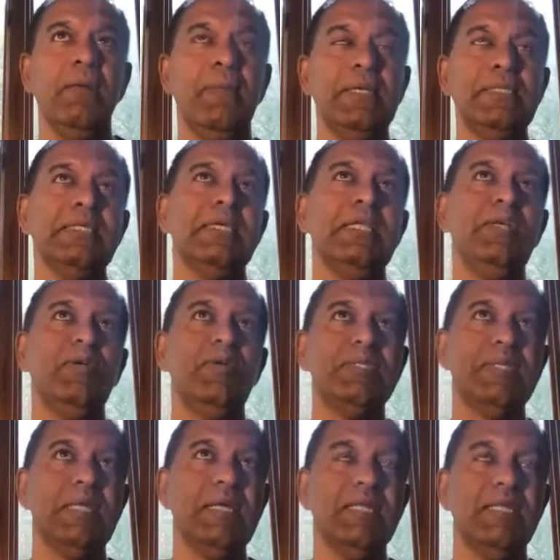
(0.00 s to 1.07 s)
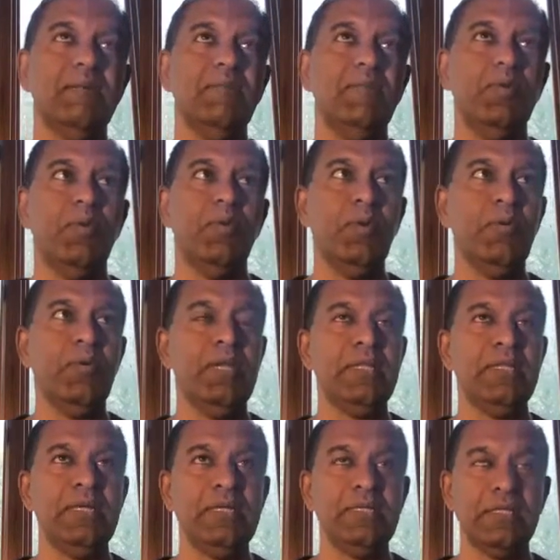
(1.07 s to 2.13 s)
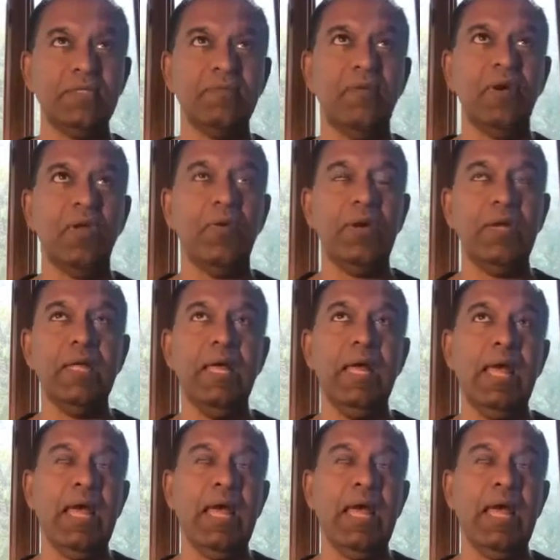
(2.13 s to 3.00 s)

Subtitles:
basically you're telling them, don't do anything, just follow it.